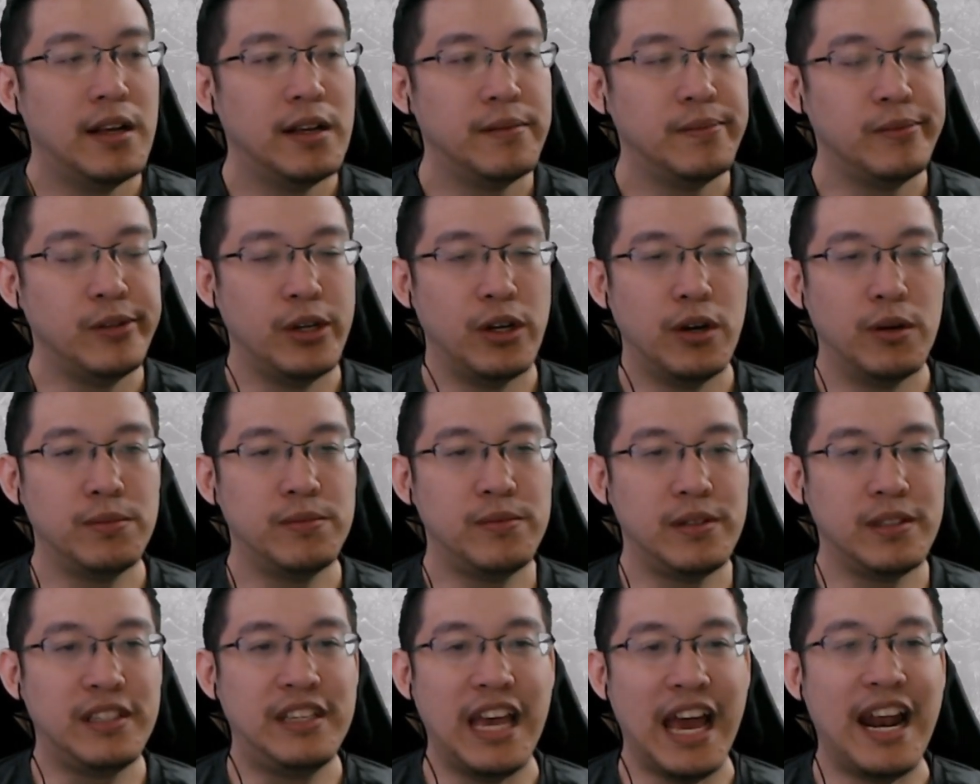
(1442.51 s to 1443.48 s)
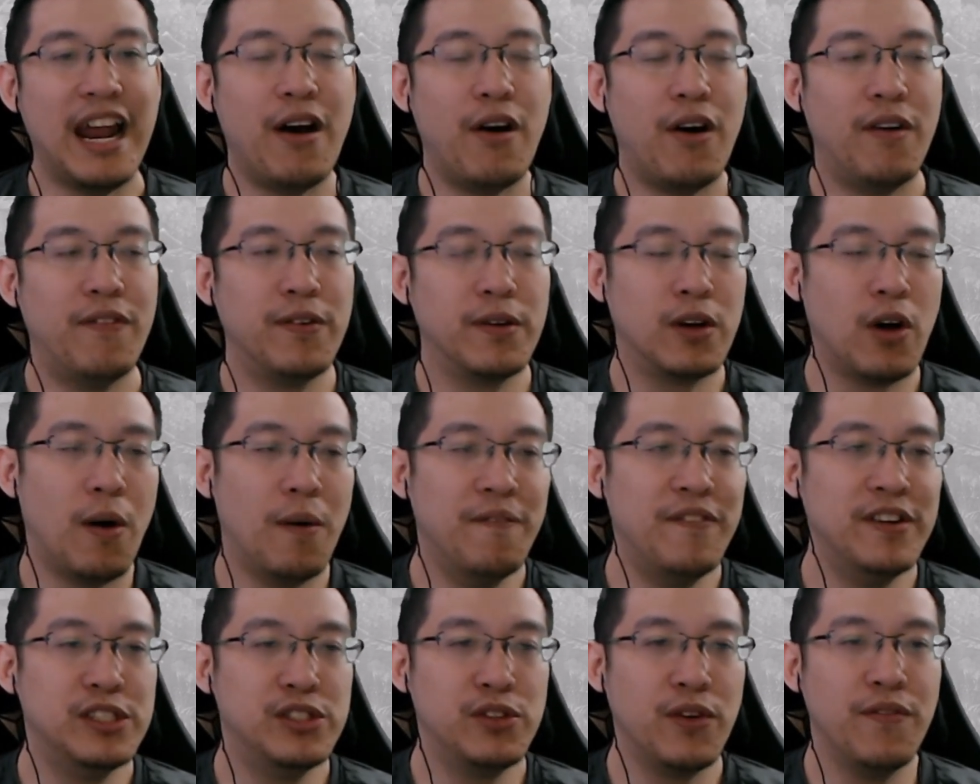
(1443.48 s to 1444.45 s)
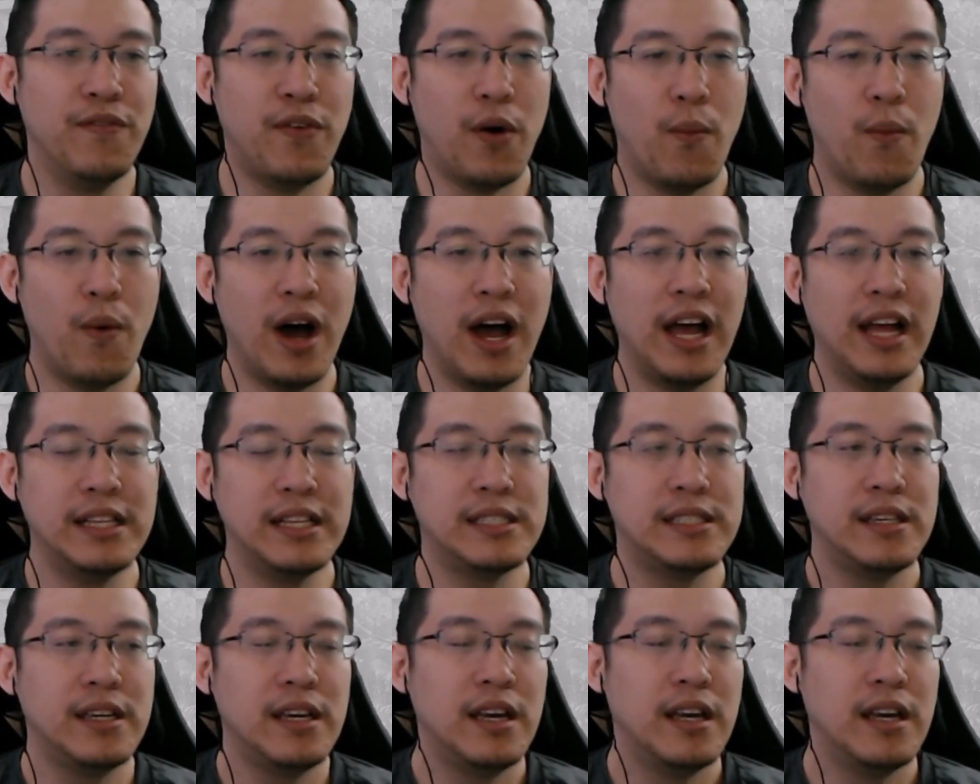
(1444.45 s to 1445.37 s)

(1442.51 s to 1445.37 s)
you know, get out of comfort zone for once.